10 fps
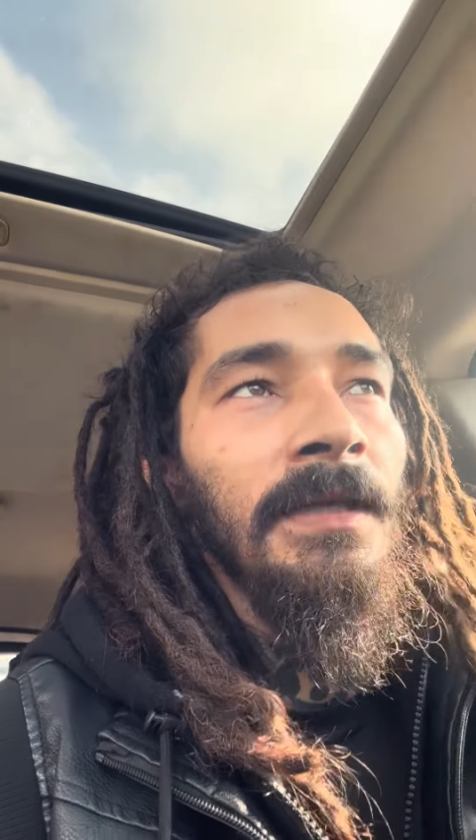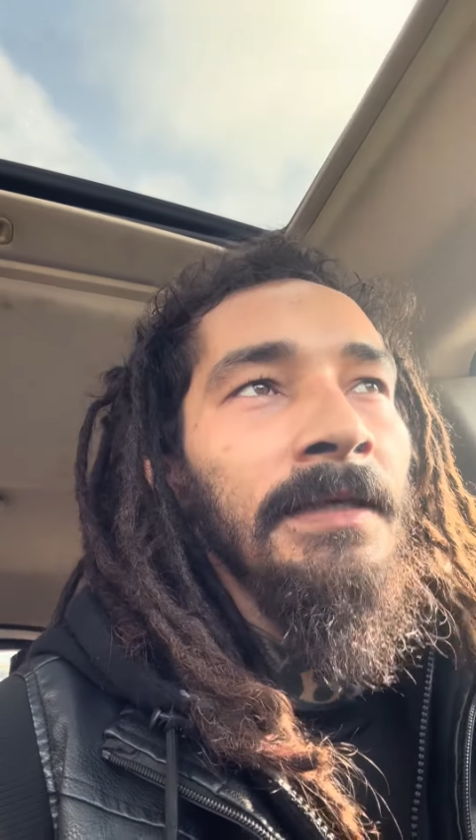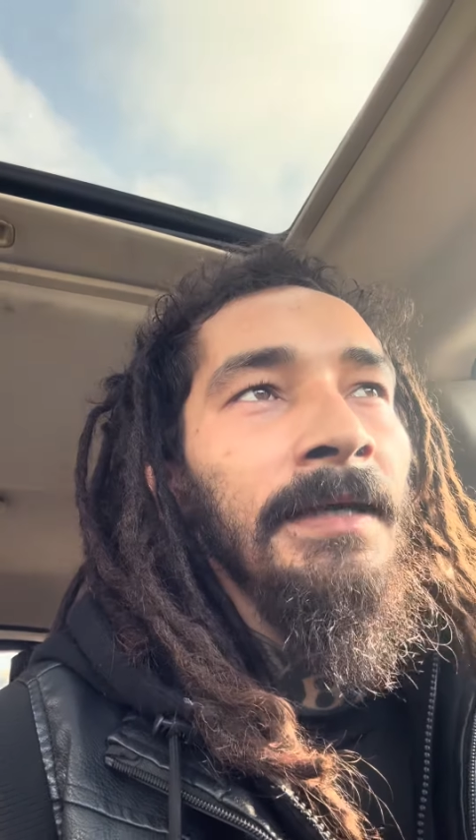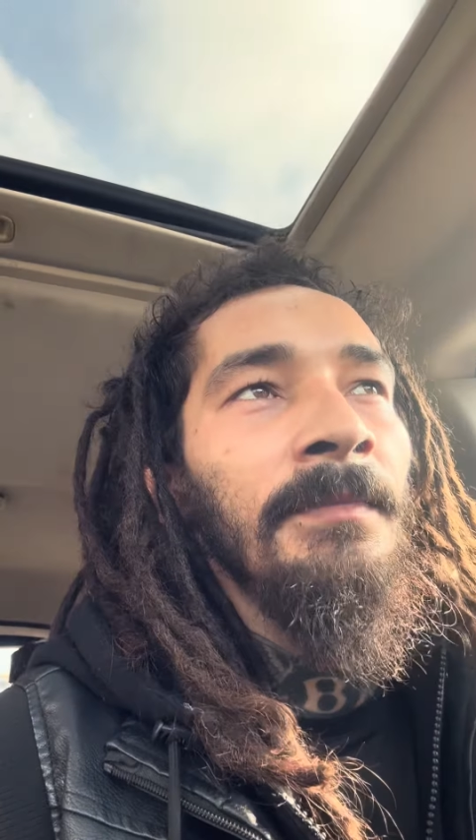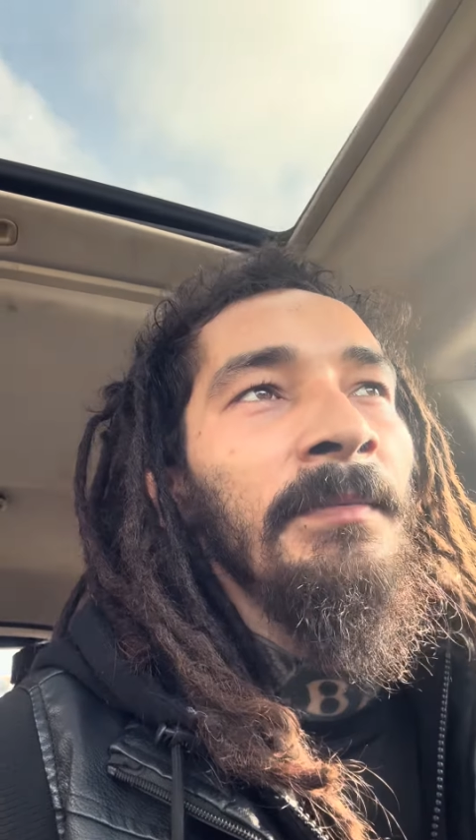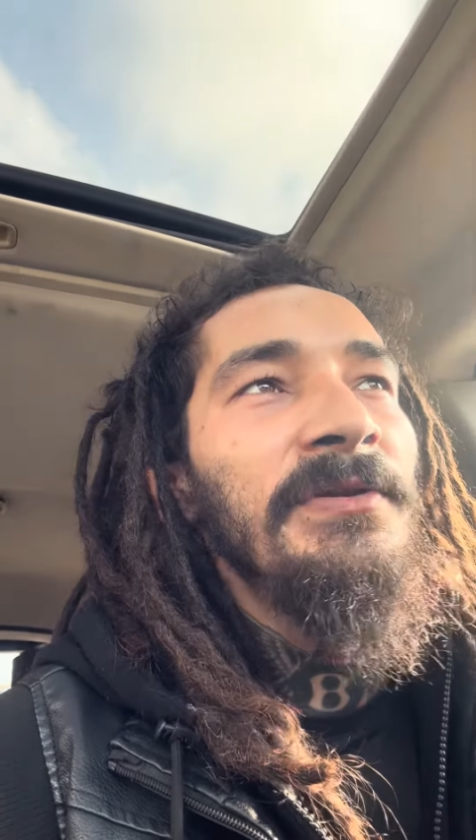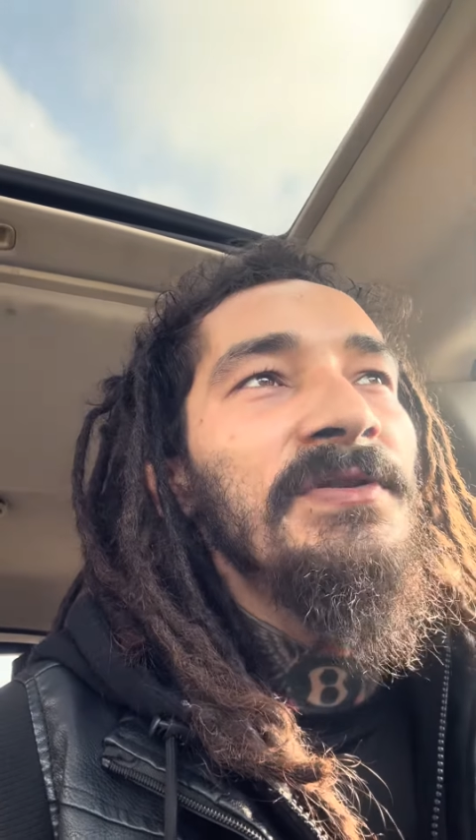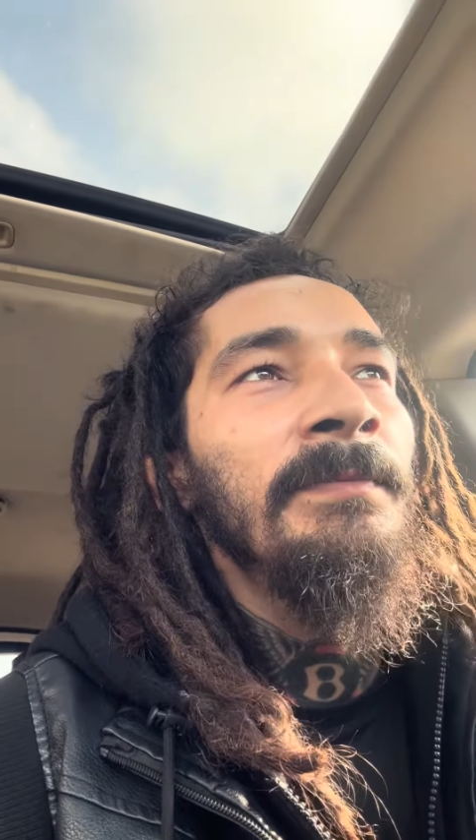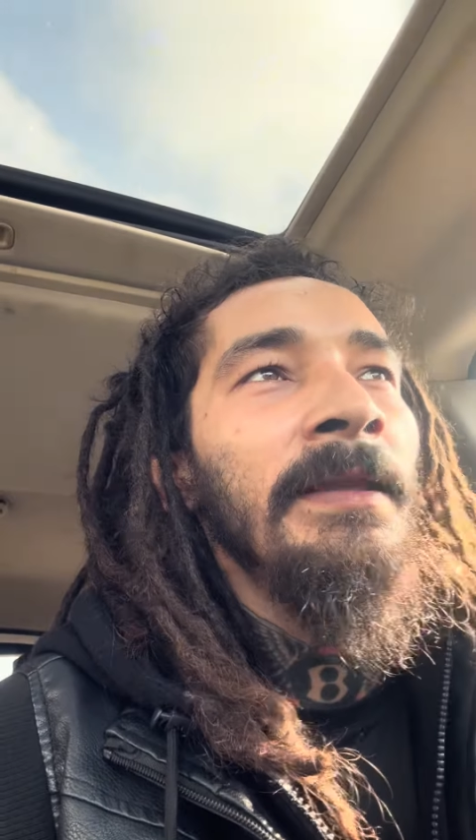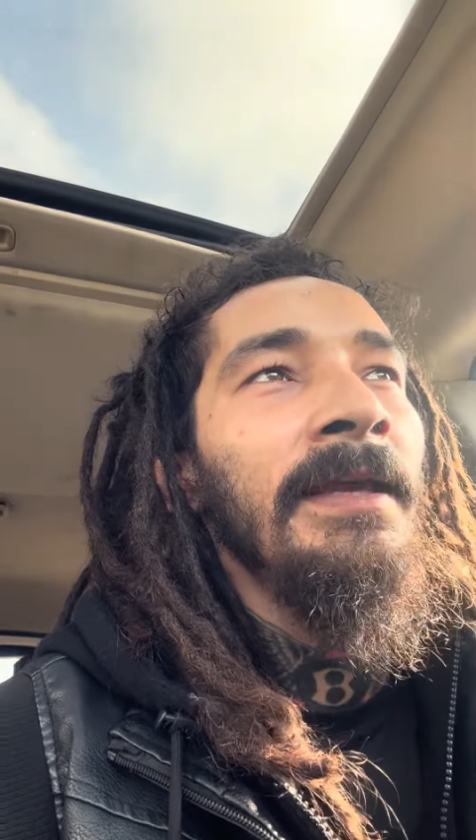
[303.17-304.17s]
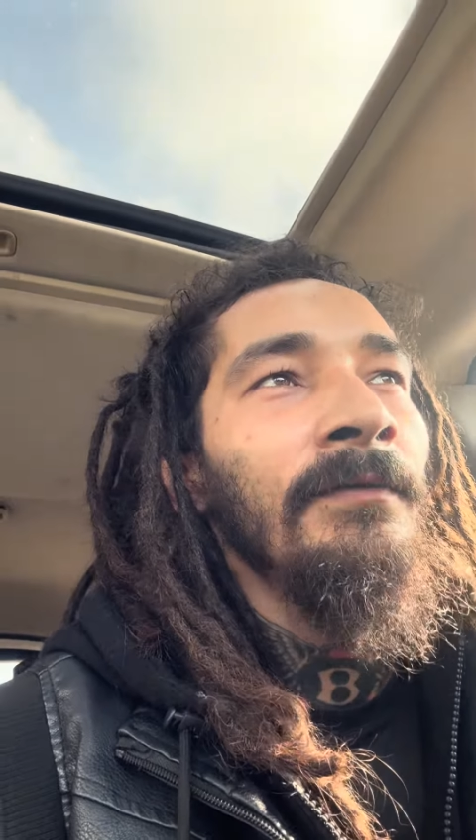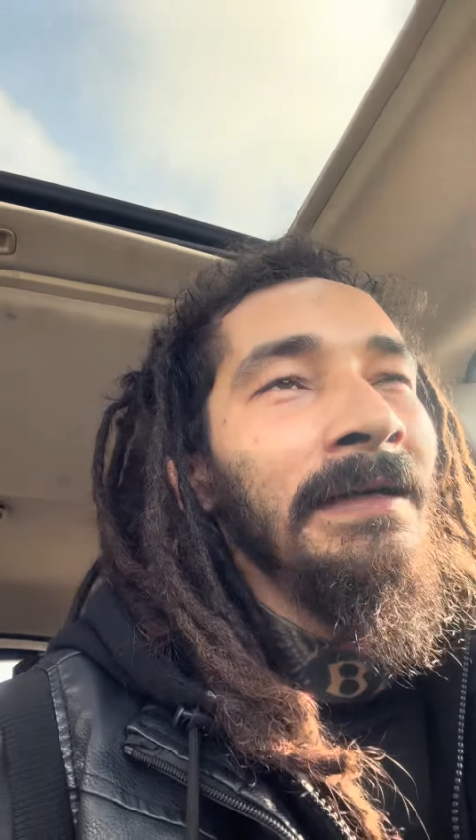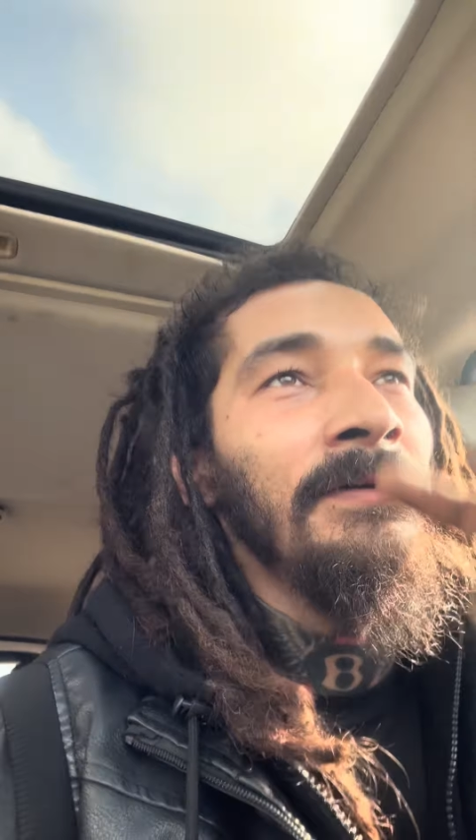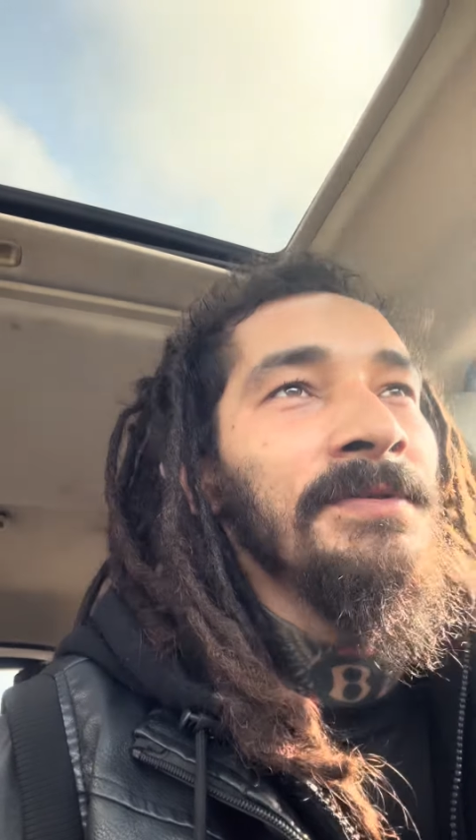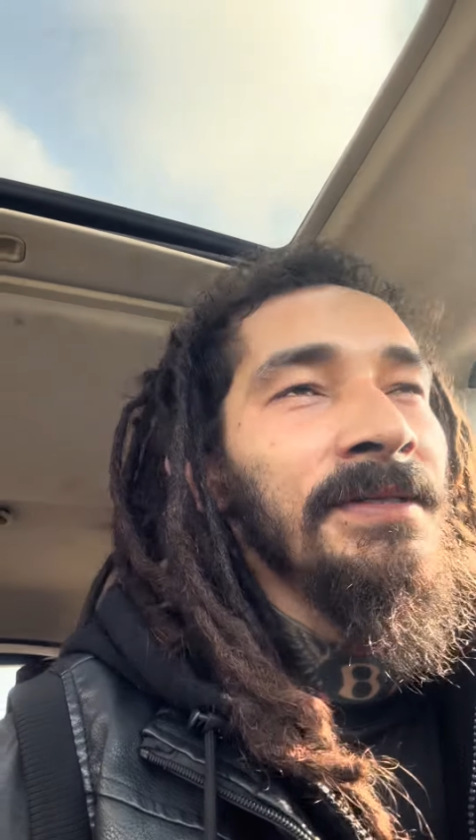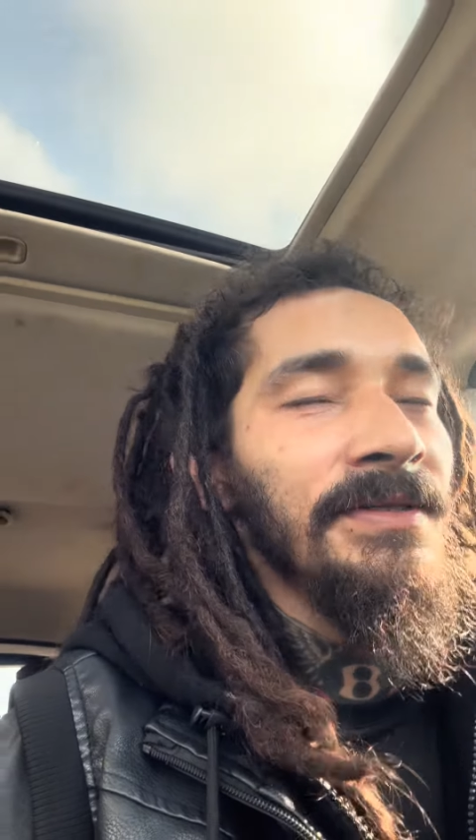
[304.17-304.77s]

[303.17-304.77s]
I had my music playing while I was in